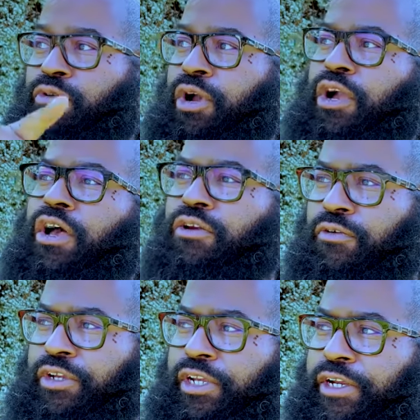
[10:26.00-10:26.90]
going on
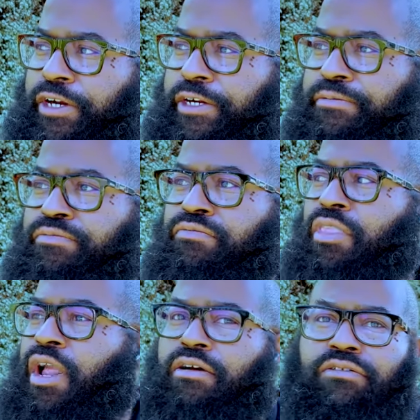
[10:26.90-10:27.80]
over here.
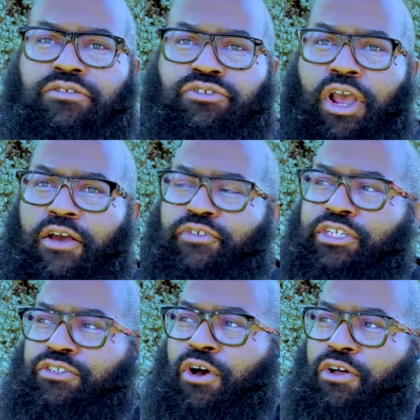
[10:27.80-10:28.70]
Traffic
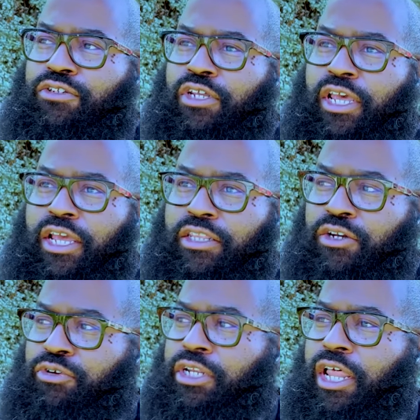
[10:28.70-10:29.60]
is halted and
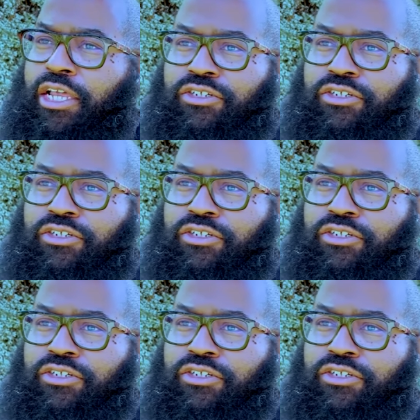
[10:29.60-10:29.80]
the green light